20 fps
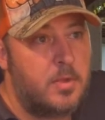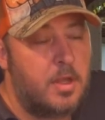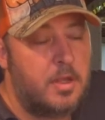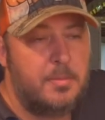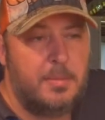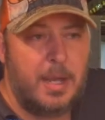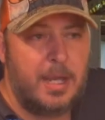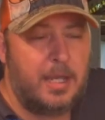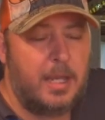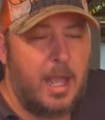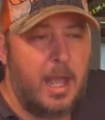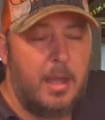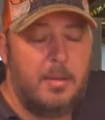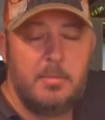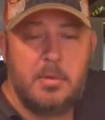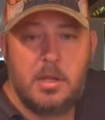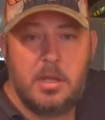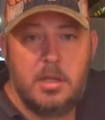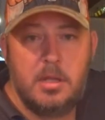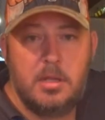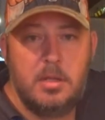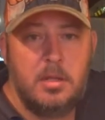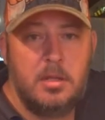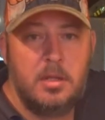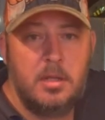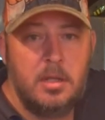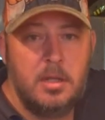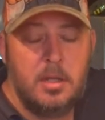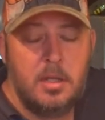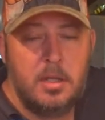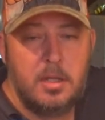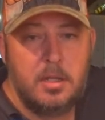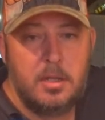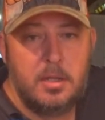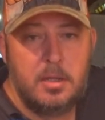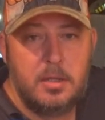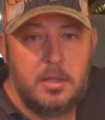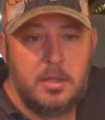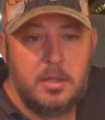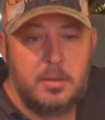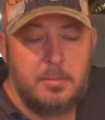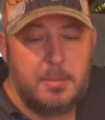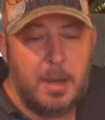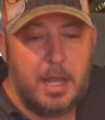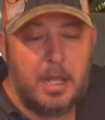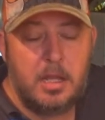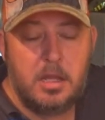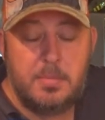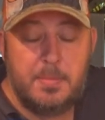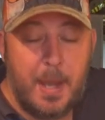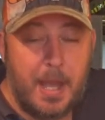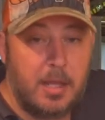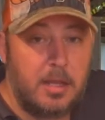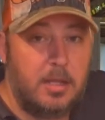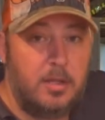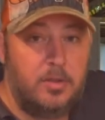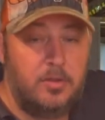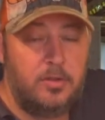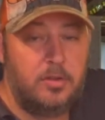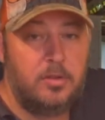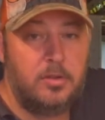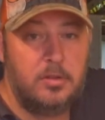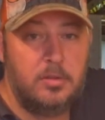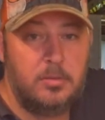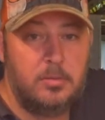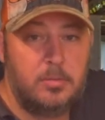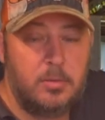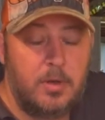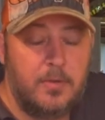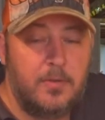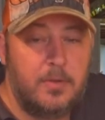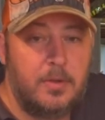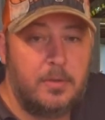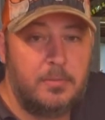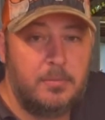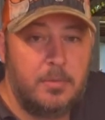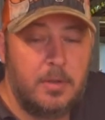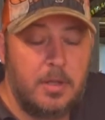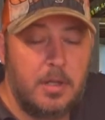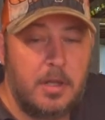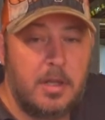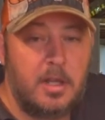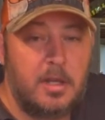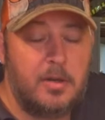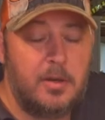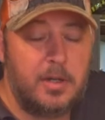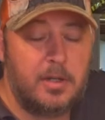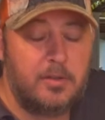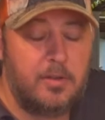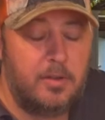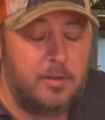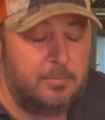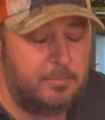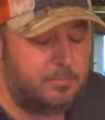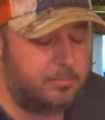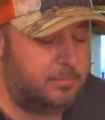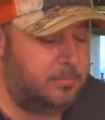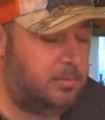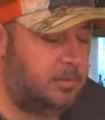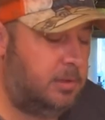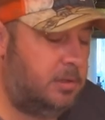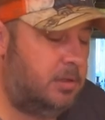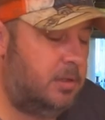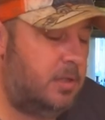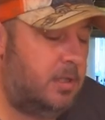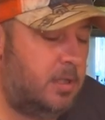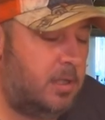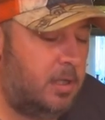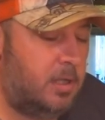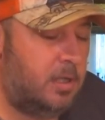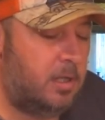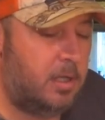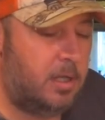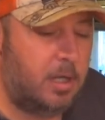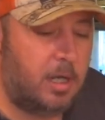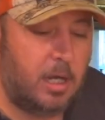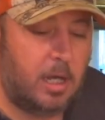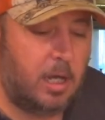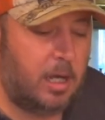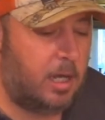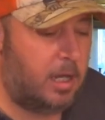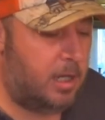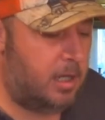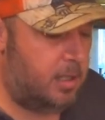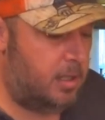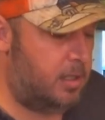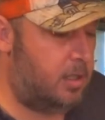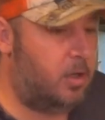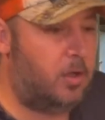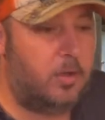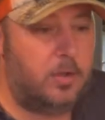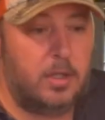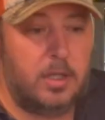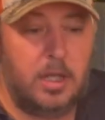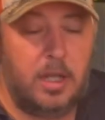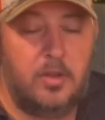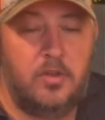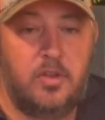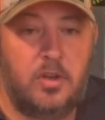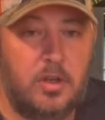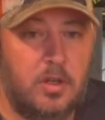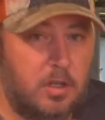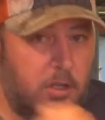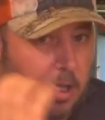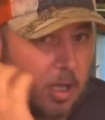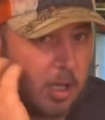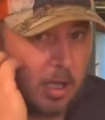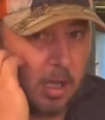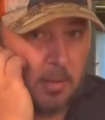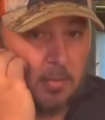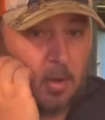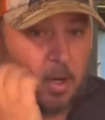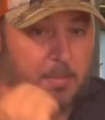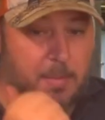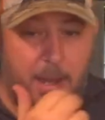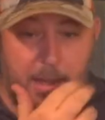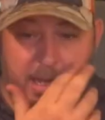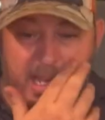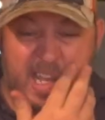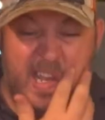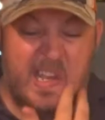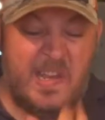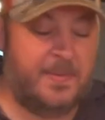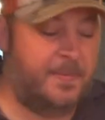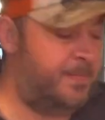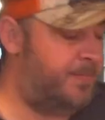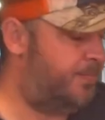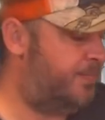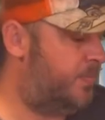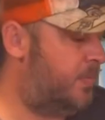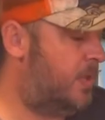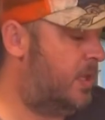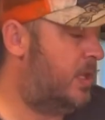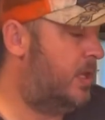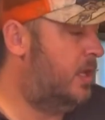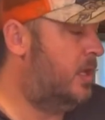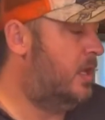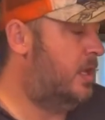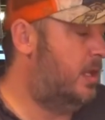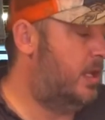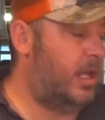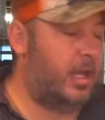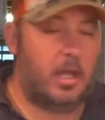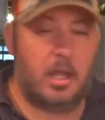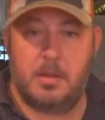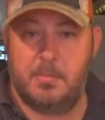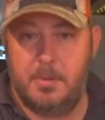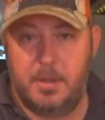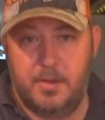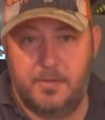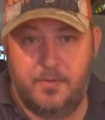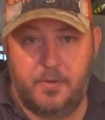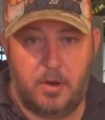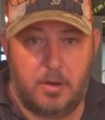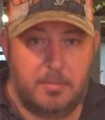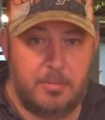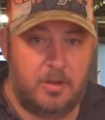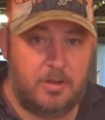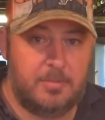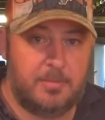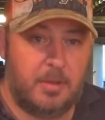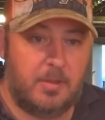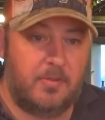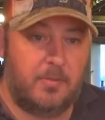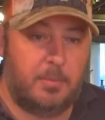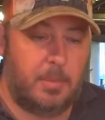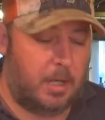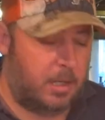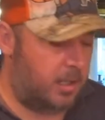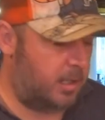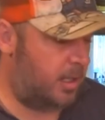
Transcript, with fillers: the main caps, the mains passage, whatever is the correct term, uh, on the engine to see where I'm at there. That gives me the final measurements for bearing